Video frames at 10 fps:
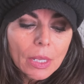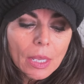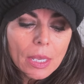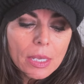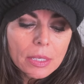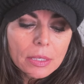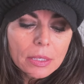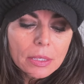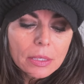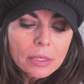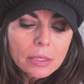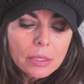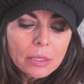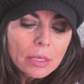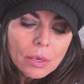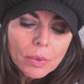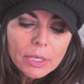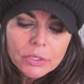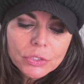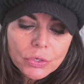And I want
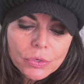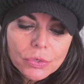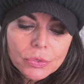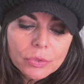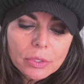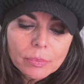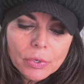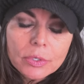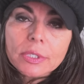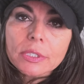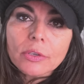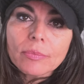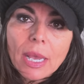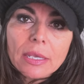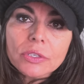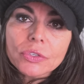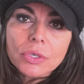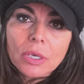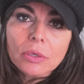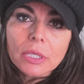to show you the process of my
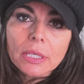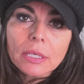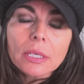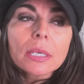struggling